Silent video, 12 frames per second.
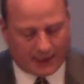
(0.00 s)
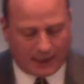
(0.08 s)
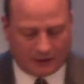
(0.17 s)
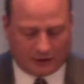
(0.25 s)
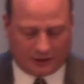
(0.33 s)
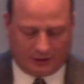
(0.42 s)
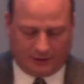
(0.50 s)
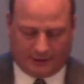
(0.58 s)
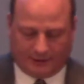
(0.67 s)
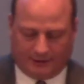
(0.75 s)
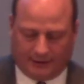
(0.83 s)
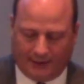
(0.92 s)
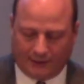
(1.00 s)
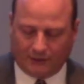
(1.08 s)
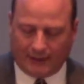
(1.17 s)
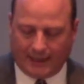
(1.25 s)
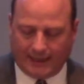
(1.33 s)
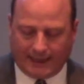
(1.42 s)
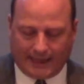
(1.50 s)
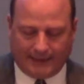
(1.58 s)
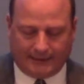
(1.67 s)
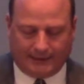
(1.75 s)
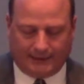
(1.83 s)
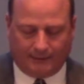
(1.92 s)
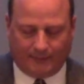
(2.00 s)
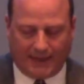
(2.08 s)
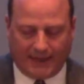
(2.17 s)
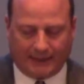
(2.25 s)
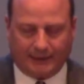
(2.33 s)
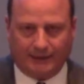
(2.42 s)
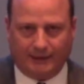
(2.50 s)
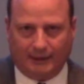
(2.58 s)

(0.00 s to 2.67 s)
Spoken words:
consciousness, the underlying idea back